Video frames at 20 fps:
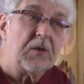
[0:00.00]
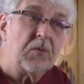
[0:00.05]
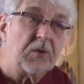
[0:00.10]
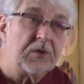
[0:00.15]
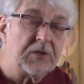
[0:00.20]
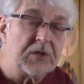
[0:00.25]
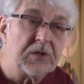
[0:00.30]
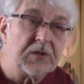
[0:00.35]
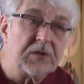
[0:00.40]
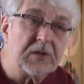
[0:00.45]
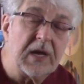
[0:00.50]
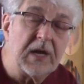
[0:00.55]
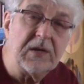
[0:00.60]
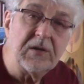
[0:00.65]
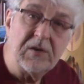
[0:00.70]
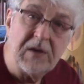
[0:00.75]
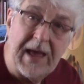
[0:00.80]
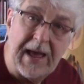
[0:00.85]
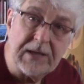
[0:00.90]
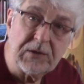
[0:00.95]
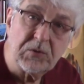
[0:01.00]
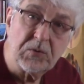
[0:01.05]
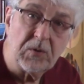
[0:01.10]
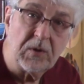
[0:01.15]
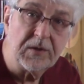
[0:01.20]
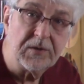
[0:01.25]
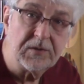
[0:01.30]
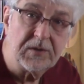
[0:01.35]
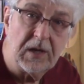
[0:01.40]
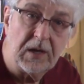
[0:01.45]
which is a
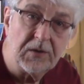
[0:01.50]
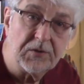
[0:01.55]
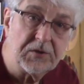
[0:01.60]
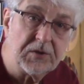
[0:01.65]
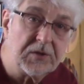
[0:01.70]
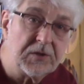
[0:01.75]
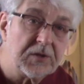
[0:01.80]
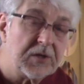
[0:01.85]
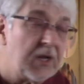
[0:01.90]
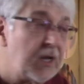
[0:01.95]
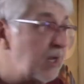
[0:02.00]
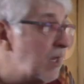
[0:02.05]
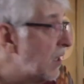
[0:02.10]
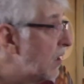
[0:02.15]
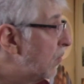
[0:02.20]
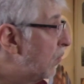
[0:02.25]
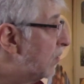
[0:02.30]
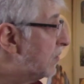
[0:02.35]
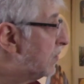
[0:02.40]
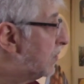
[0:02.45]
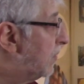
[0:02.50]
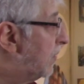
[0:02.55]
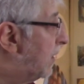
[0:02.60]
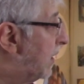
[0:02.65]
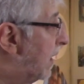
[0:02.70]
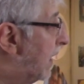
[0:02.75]
natural intelligence, which